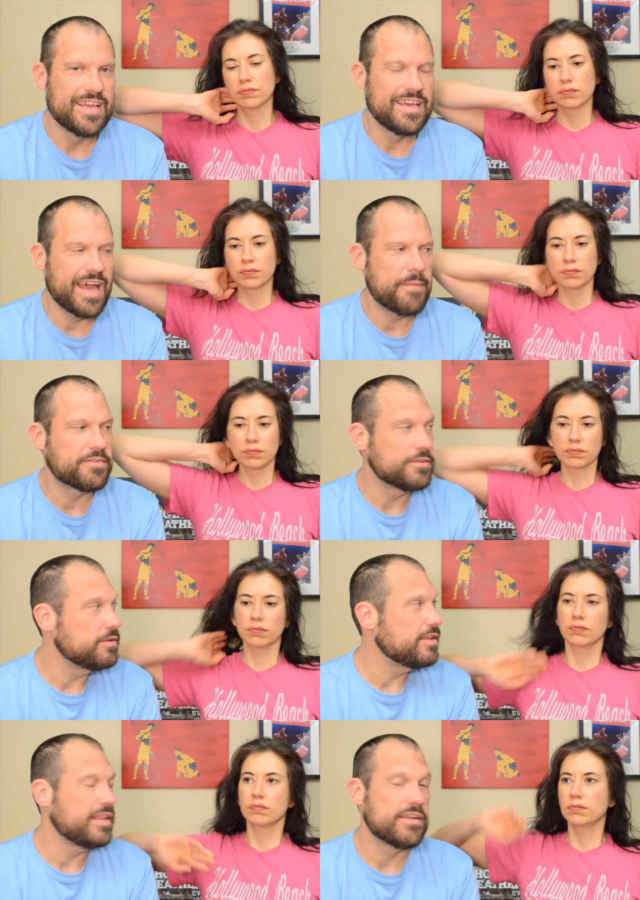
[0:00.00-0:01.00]
Speaker 1: He
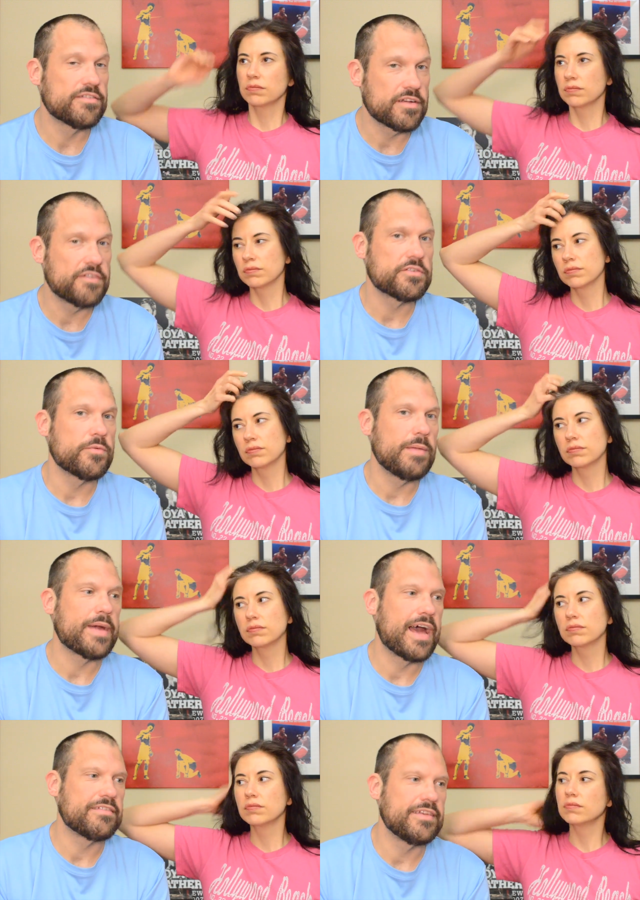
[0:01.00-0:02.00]
absolutely deserves a
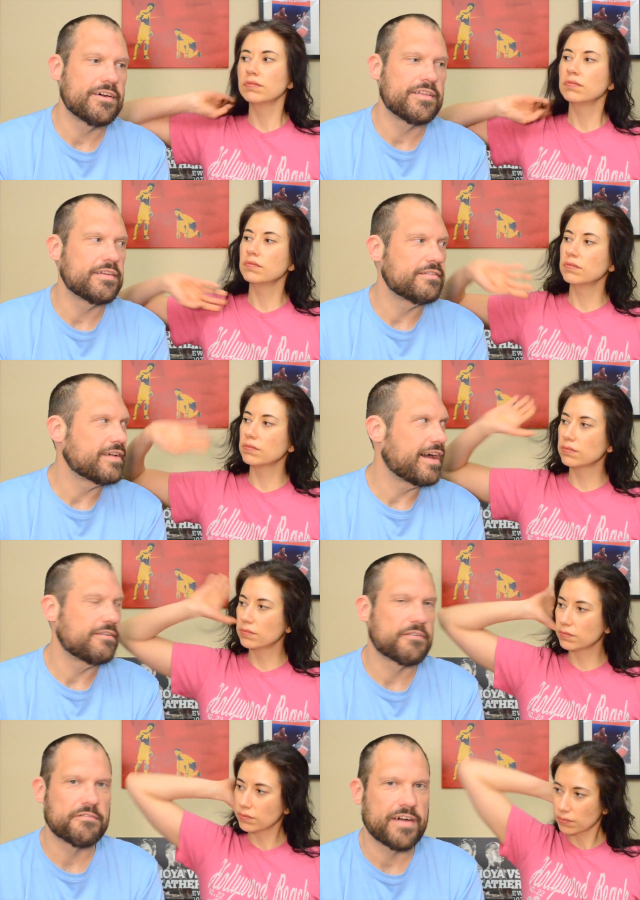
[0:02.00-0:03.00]
rematch. He held the title
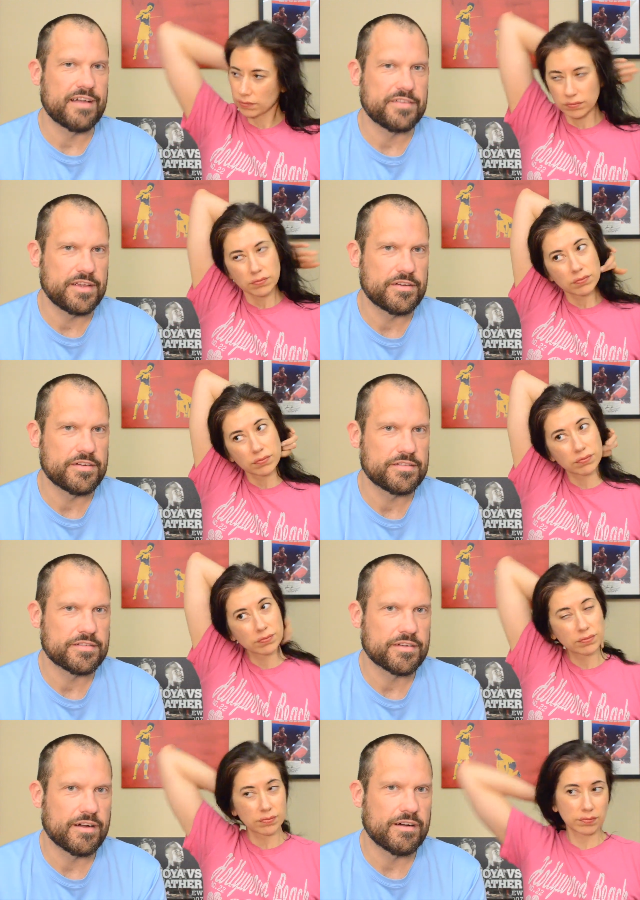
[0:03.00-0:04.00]
for five
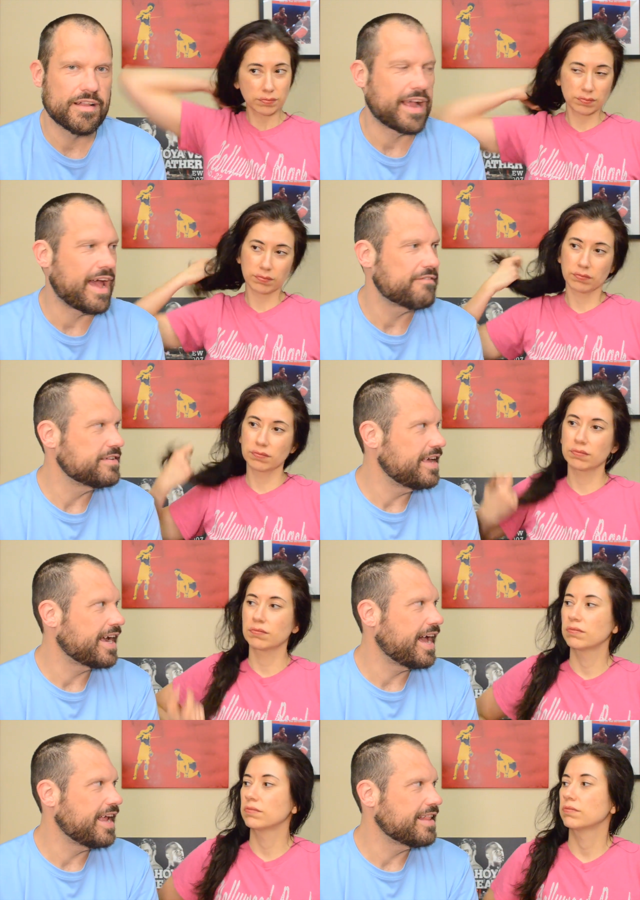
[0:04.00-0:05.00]
years, uh, like half a
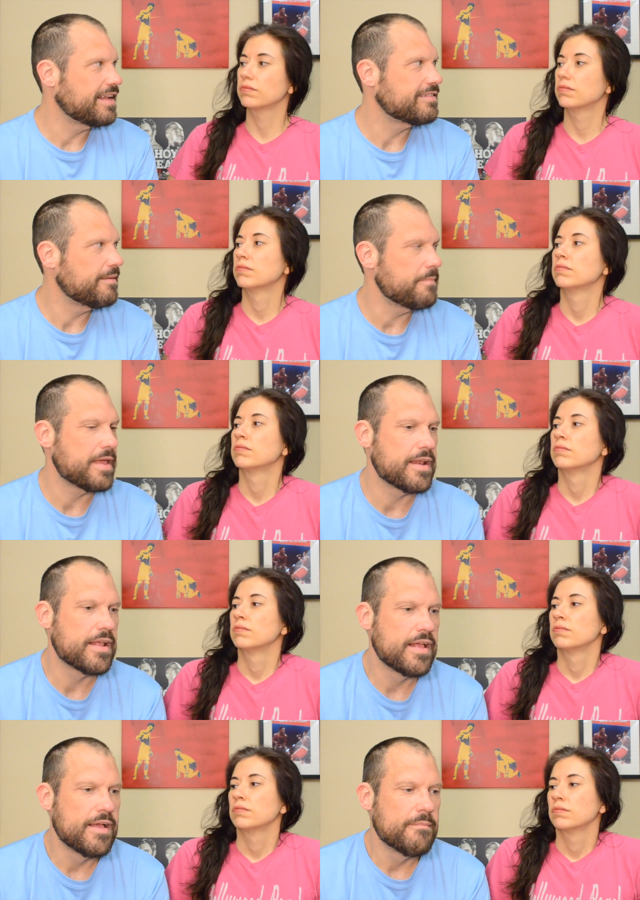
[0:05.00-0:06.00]
decade. That's something.
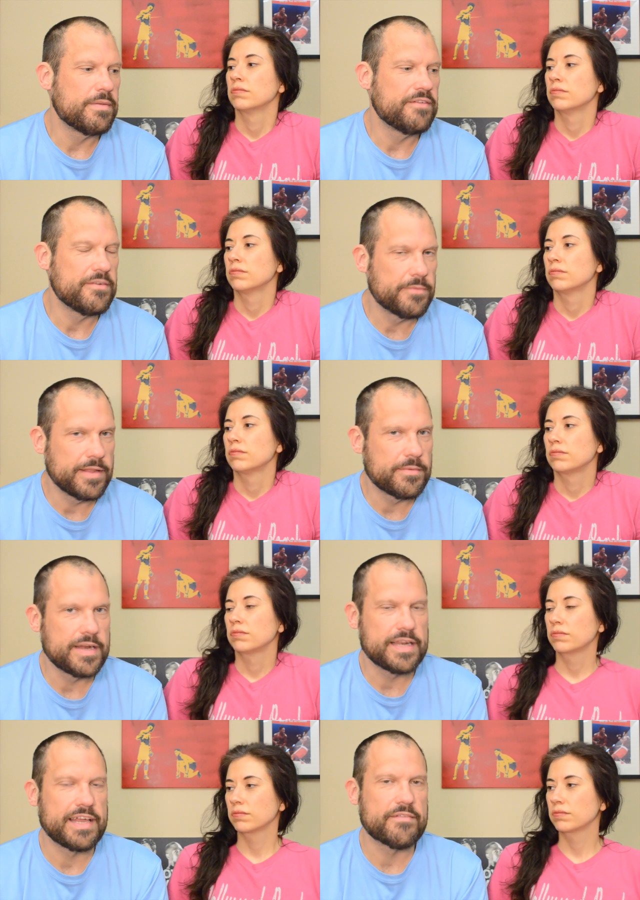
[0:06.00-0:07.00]
But if he really
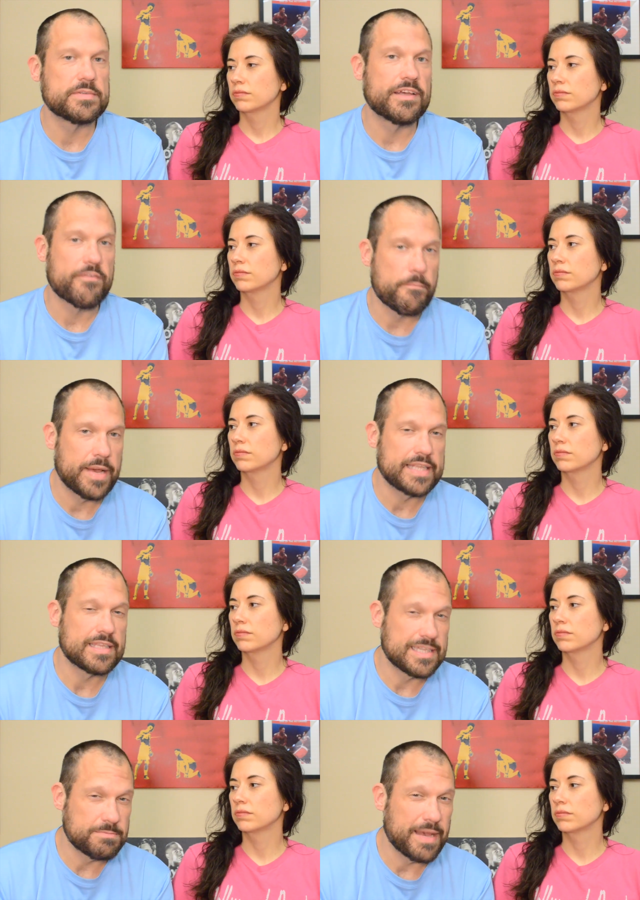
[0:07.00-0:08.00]
wanted to give himself a
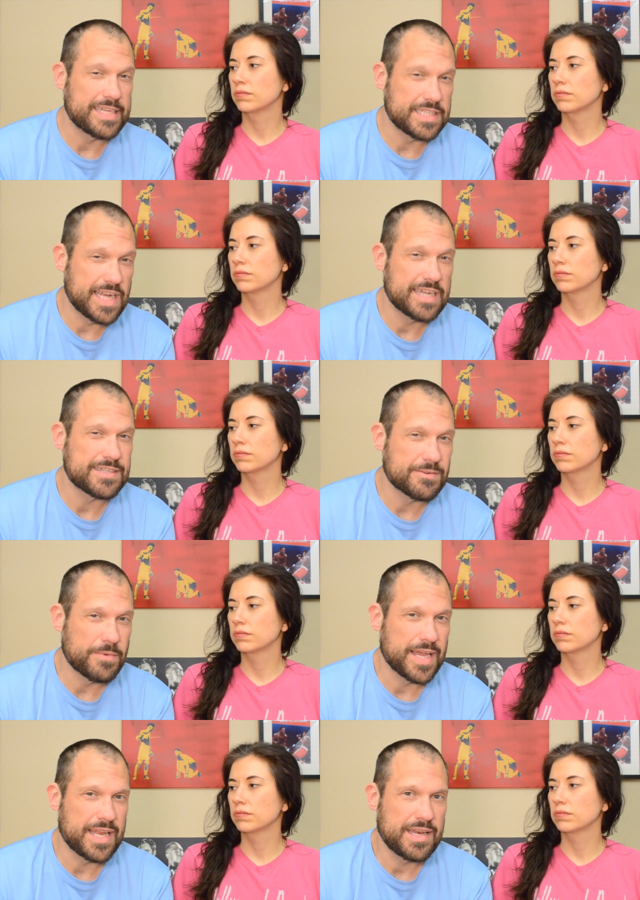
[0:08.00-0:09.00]
bet, this best chance to
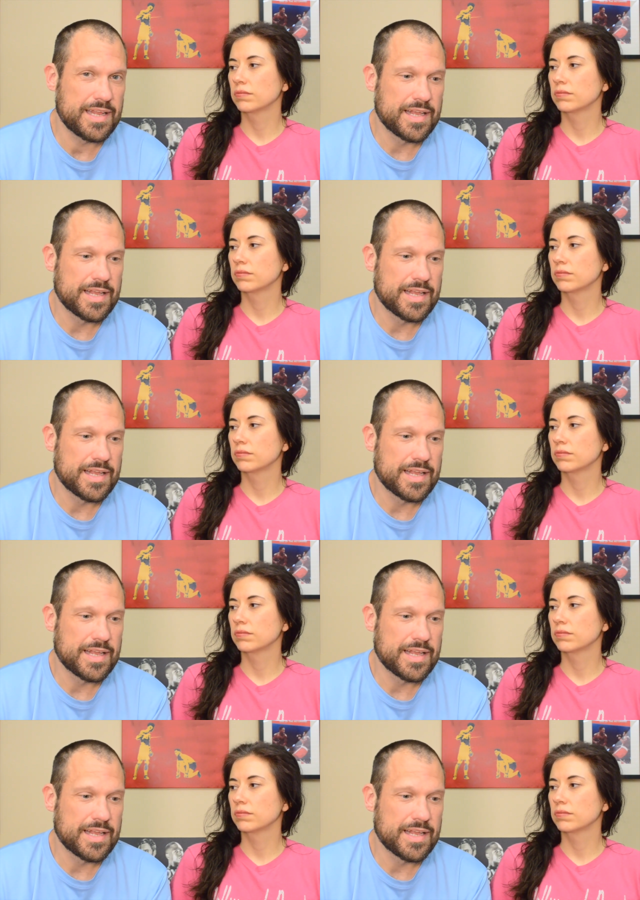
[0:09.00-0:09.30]
win,